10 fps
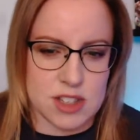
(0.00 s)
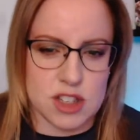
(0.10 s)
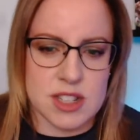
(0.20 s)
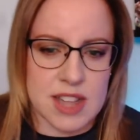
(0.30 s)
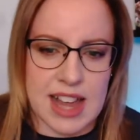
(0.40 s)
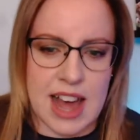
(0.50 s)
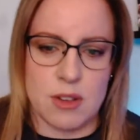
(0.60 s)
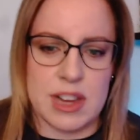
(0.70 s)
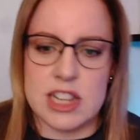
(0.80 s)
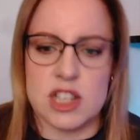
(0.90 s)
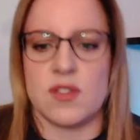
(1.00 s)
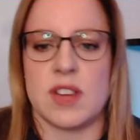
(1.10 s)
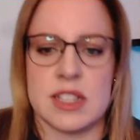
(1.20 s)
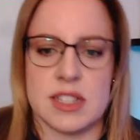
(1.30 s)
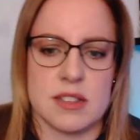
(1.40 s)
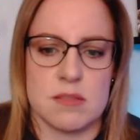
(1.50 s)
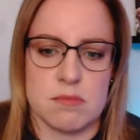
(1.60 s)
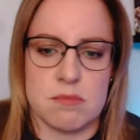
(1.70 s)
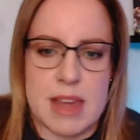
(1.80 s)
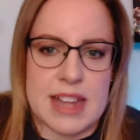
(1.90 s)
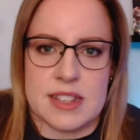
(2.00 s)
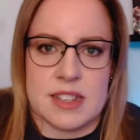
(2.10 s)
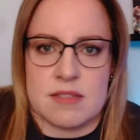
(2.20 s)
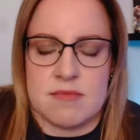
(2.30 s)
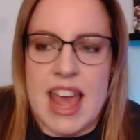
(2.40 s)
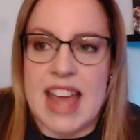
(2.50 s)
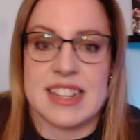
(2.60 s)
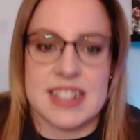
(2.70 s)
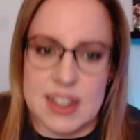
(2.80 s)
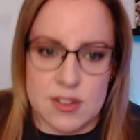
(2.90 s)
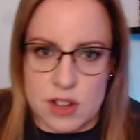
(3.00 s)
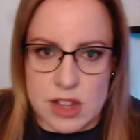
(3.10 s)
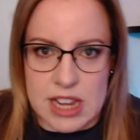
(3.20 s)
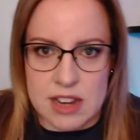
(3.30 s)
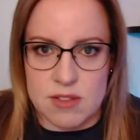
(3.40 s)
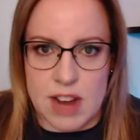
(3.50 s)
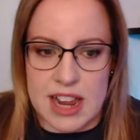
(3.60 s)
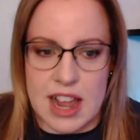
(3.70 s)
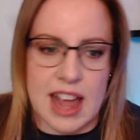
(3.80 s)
Just like how each of us makes eggs differently, right?